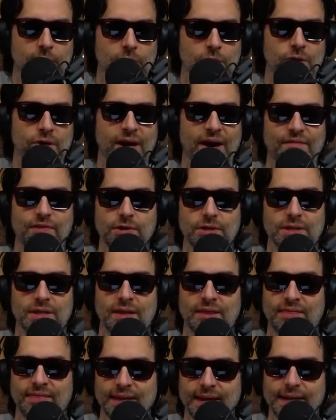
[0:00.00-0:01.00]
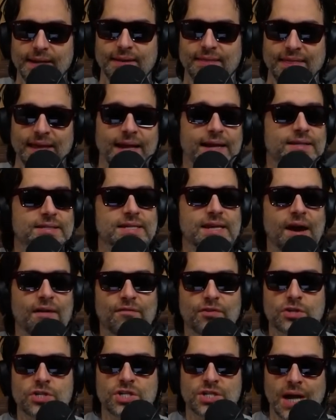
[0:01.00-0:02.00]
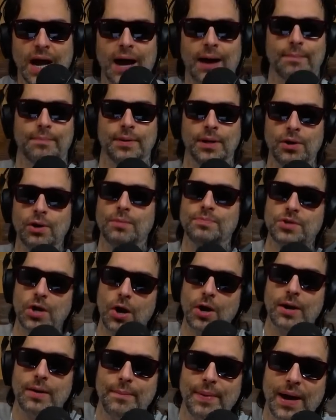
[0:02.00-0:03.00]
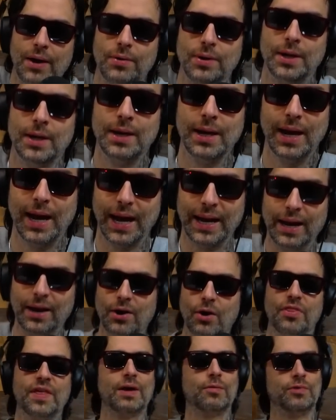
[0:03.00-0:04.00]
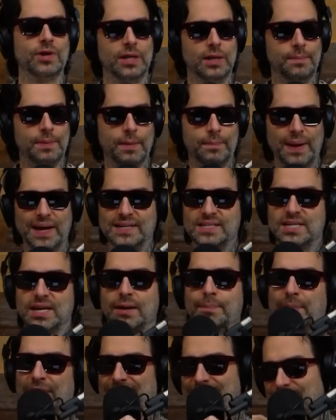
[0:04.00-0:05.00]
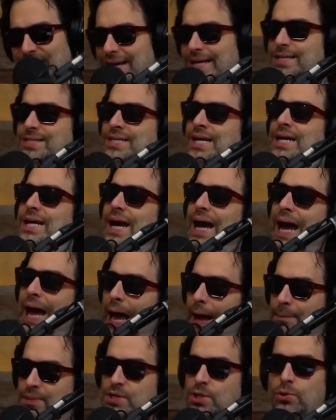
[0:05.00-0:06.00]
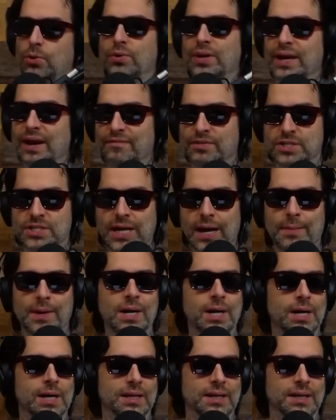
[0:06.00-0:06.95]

You never the thing things never stop. You know what I'm talking about? And I know that really be basic, but things absolutely never stop.